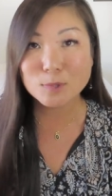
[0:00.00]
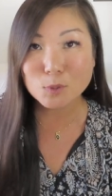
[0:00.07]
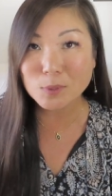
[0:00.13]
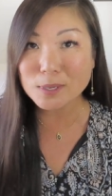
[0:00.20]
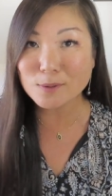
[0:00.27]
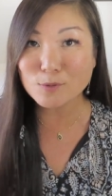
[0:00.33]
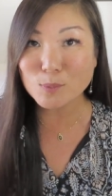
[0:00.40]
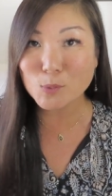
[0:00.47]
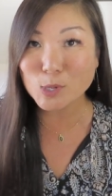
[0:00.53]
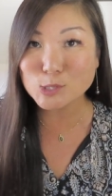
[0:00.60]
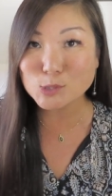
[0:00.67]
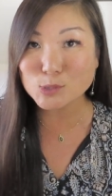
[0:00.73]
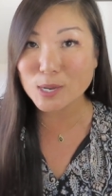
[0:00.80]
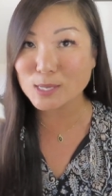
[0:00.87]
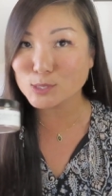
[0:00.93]
three different
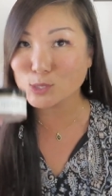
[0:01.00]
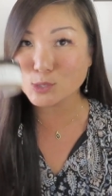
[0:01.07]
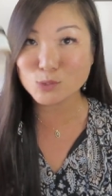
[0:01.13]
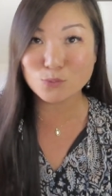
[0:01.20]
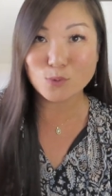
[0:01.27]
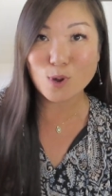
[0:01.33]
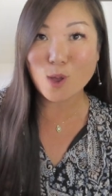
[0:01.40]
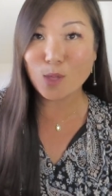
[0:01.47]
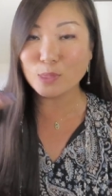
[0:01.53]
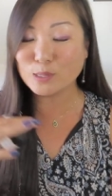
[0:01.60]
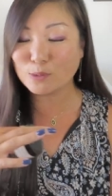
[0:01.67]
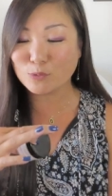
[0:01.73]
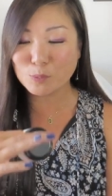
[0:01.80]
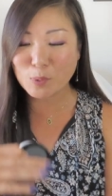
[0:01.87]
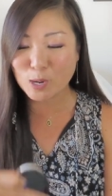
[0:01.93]
moisturizers for all the
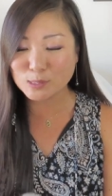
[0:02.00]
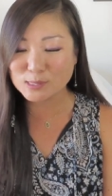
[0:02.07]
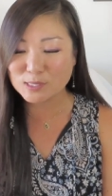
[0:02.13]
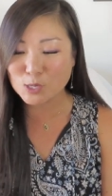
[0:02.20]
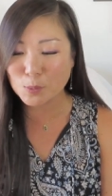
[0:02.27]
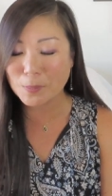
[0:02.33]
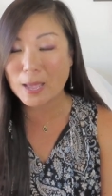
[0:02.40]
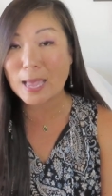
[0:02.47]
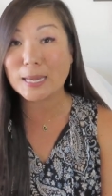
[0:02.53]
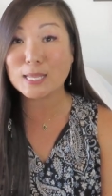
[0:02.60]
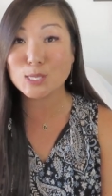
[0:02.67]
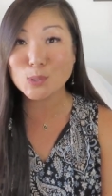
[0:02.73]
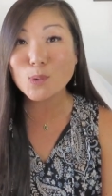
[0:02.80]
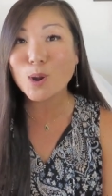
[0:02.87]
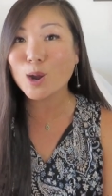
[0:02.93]
different parts of your body.
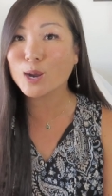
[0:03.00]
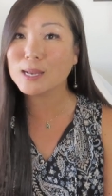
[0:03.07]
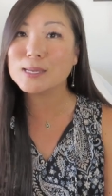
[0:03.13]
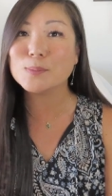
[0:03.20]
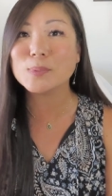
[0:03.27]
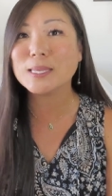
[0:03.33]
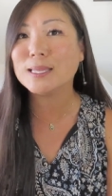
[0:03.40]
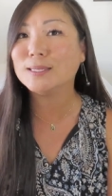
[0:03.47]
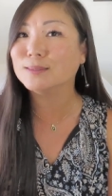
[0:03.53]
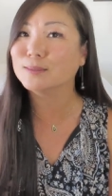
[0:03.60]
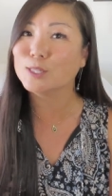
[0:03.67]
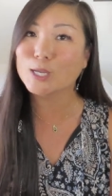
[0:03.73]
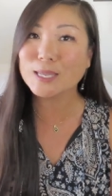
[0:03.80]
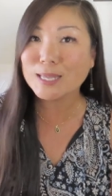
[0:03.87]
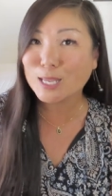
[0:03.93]
You are going to be
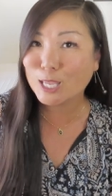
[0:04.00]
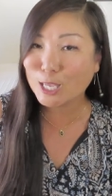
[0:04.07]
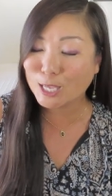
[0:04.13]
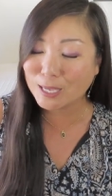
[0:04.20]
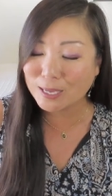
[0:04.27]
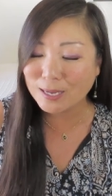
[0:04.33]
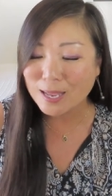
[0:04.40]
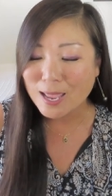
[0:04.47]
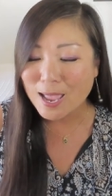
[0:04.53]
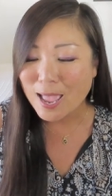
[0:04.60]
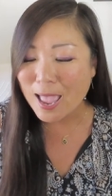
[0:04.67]
looking good.